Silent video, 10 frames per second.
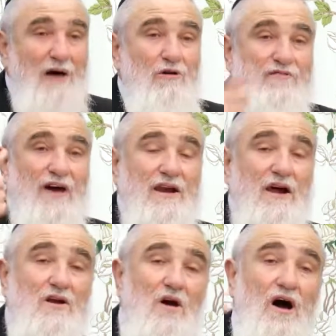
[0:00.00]
would have had
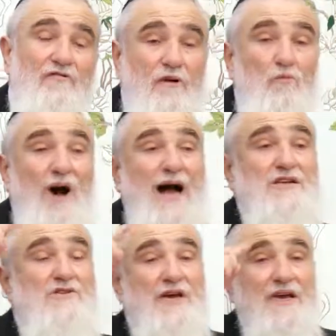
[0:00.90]
anah from watch,
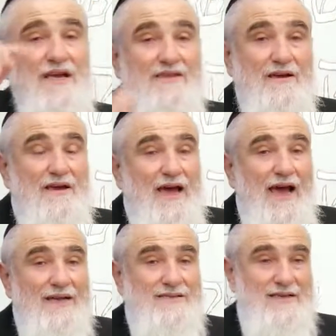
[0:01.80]
looking at the
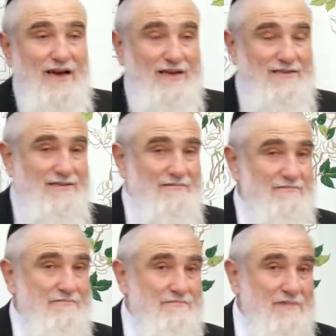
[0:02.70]
etzadas.
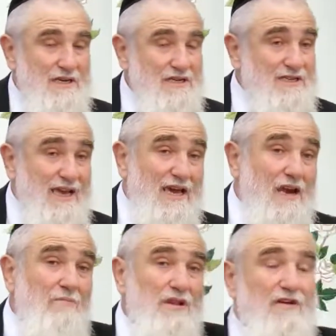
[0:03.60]
She's saying an
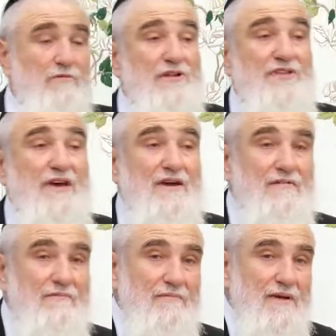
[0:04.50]
unbelievable thing.
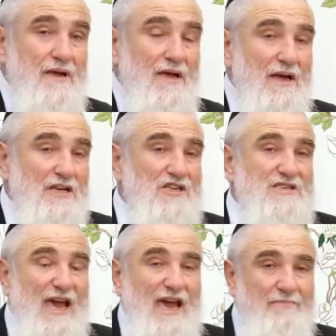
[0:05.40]
She's
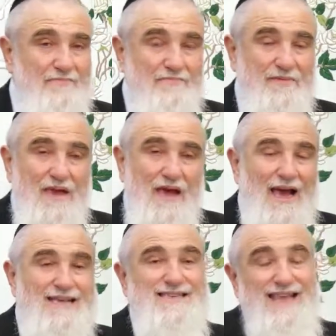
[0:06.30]
saying
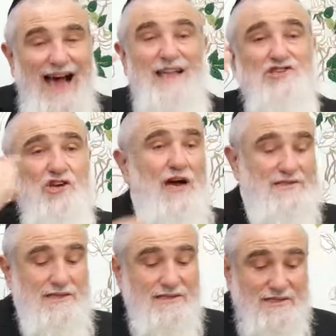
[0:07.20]
it's not
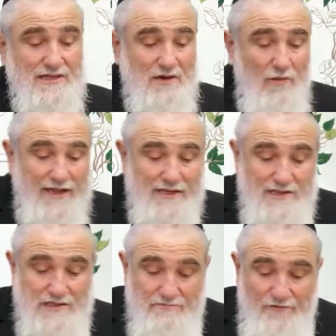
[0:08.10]
just, listen to the way this
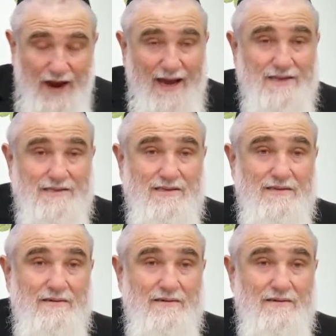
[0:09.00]
is phrased.